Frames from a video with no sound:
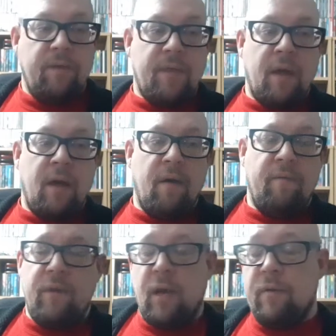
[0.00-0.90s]
The
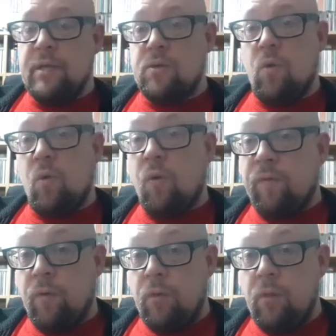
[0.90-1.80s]
video is
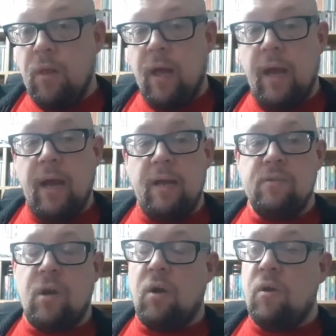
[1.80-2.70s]
awful,
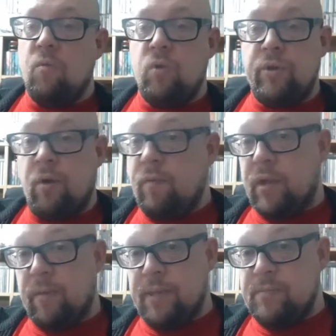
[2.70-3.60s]
and I would not
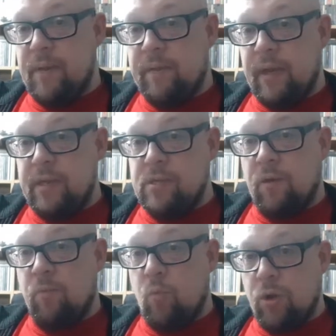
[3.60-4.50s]
recommend spending any
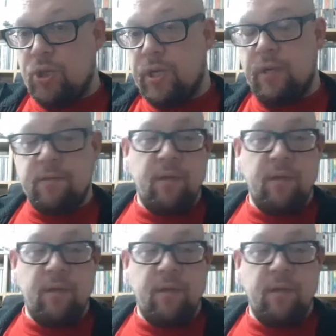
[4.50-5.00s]
time watching it.